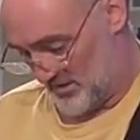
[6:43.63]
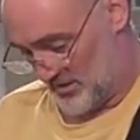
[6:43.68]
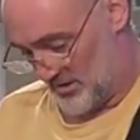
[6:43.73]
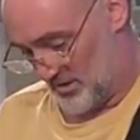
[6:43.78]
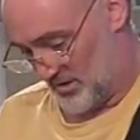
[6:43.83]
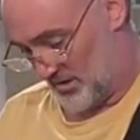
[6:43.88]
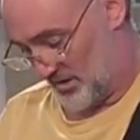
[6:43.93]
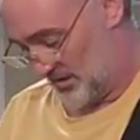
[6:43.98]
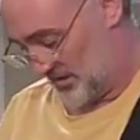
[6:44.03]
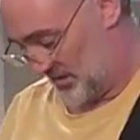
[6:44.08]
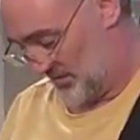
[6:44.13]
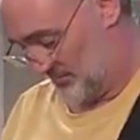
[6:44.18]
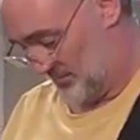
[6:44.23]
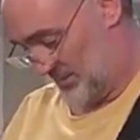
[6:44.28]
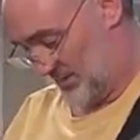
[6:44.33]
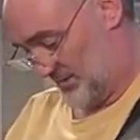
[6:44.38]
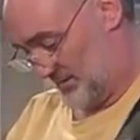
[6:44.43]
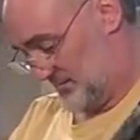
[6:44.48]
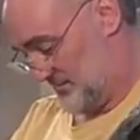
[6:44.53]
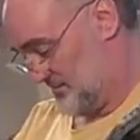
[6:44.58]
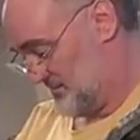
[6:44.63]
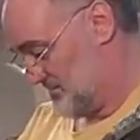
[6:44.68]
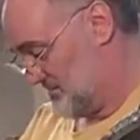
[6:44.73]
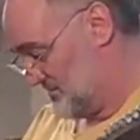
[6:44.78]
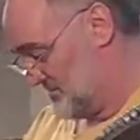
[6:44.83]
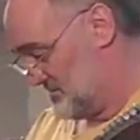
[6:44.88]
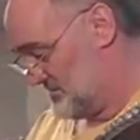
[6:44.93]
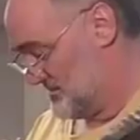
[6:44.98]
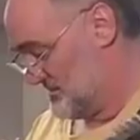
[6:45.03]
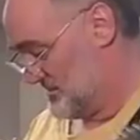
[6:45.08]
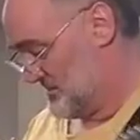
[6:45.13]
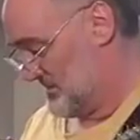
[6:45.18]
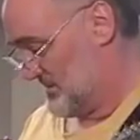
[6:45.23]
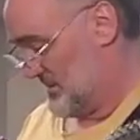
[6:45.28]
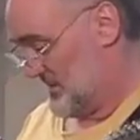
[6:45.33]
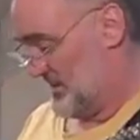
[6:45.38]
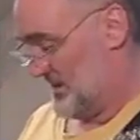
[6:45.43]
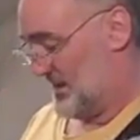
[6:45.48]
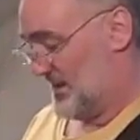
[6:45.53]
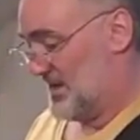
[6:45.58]
call up
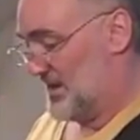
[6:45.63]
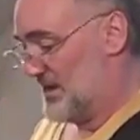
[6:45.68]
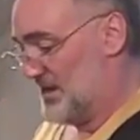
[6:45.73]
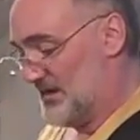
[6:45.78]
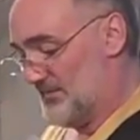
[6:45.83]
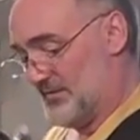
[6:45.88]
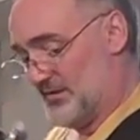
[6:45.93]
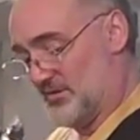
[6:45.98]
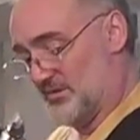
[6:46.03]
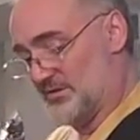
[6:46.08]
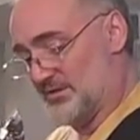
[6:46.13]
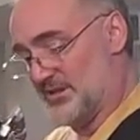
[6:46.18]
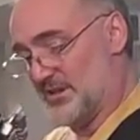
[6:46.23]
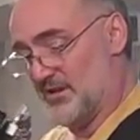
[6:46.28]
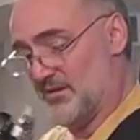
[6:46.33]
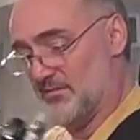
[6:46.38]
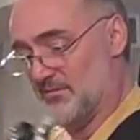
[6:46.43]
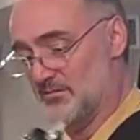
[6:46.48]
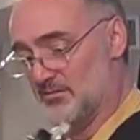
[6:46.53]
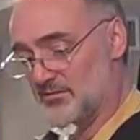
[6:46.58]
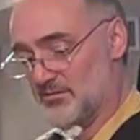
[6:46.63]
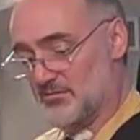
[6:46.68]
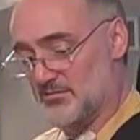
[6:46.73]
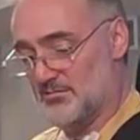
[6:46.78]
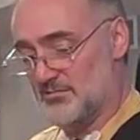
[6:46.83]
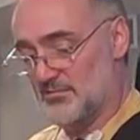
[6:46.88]
a heavier sound